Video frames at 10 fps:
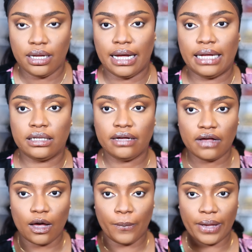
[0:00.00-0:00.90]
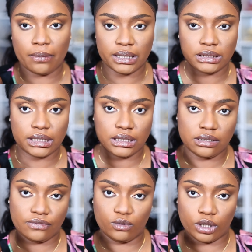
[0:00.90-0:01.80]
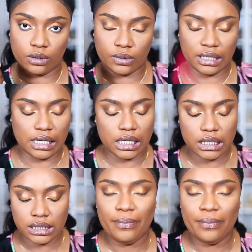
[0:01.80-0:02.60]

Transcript: I love how pigmented the Sephora one is,